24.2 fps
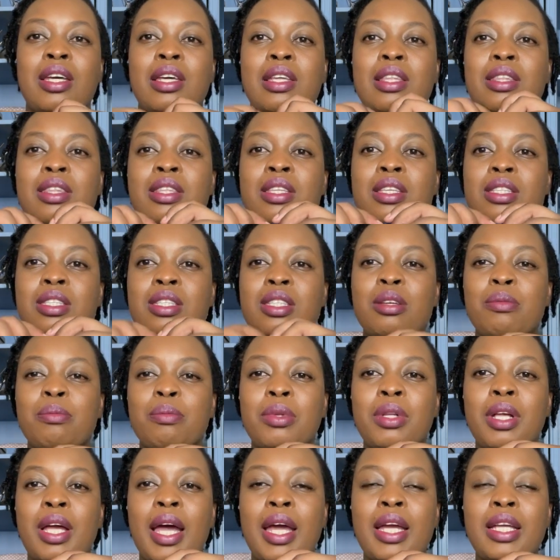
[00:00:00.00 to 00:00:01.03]
the
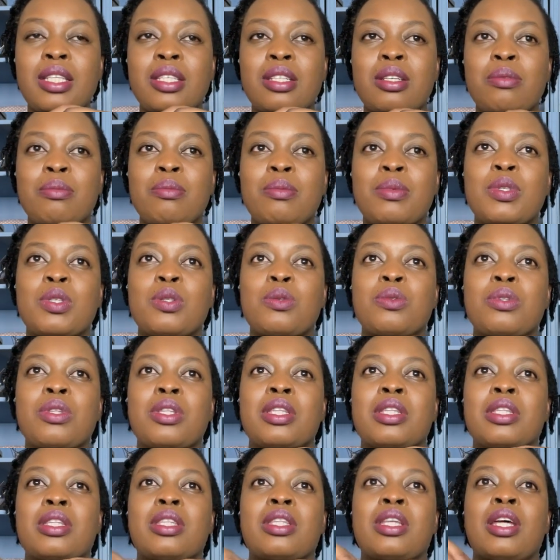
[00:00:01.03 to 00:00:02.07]
simple items
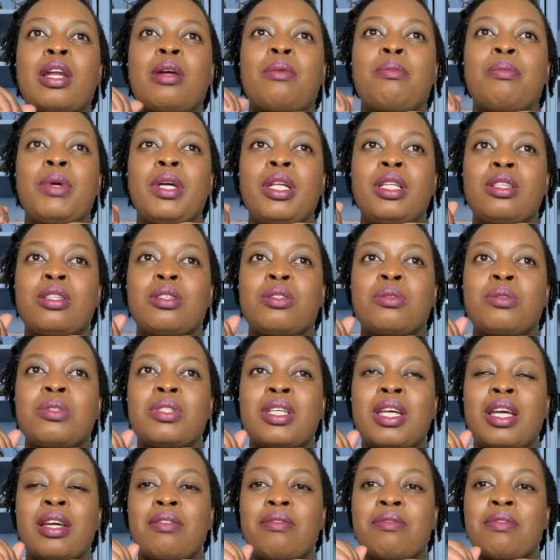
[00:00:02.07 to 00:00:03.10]
that are meant to
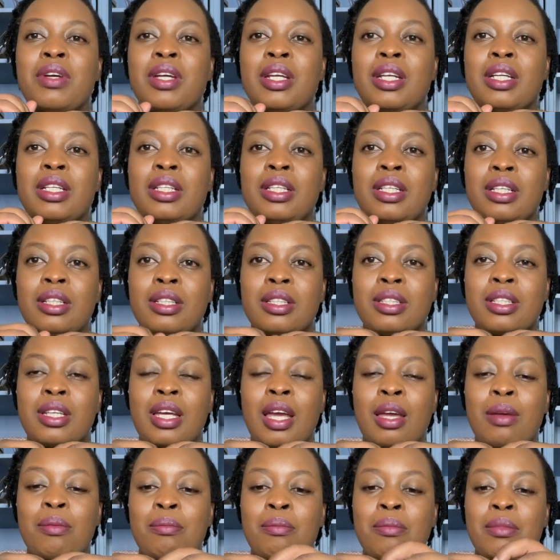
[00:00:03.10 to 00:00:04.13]
take very little
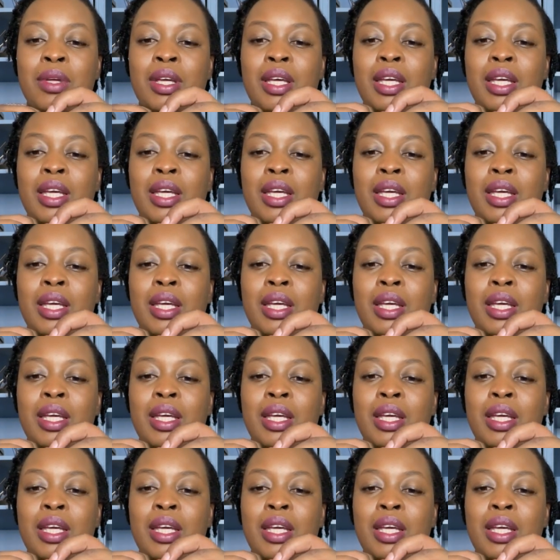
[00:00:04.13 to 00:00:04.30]
time